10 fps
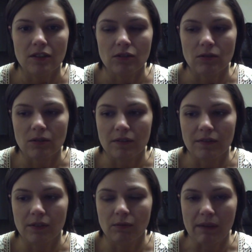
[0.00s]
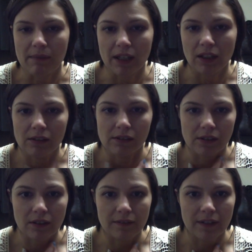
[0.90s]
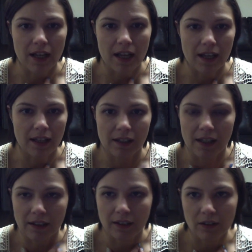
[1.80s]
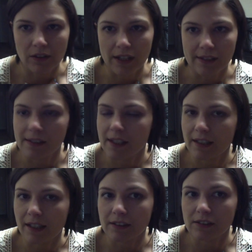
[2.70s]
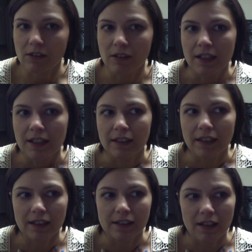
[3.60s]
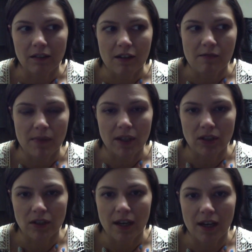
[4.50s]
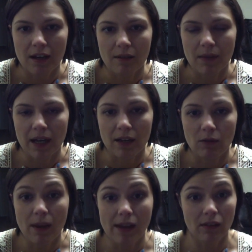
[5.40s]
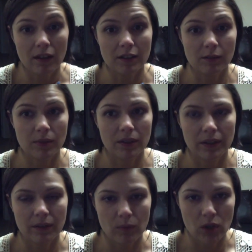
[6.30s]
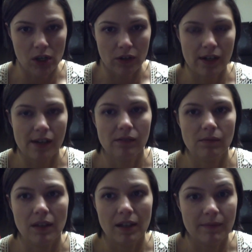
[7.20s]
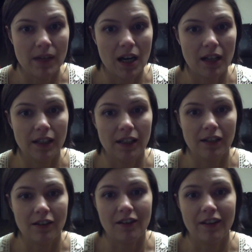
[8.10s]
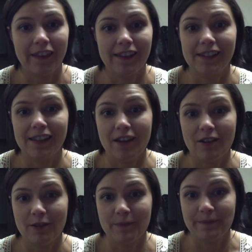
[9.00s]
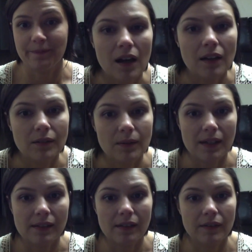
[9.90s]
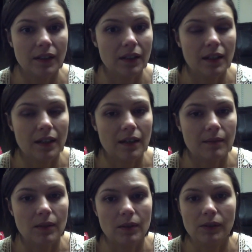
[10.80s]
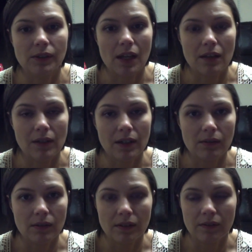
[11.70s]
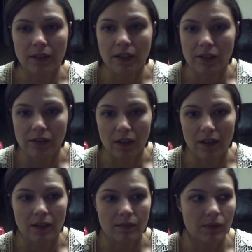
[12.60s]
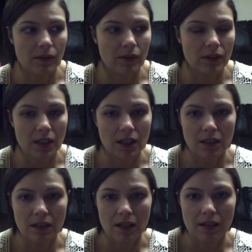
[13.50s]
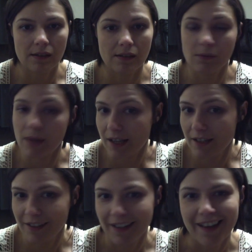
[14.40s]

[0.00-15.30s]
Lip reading: sort of the way my clothes are fitting and little things like that. So that is how I'm measuring my weight loss progress while I'm not getting on the scale. Otherwise, I feel like I'm cruising right toward the finish line. I'm 13 days away.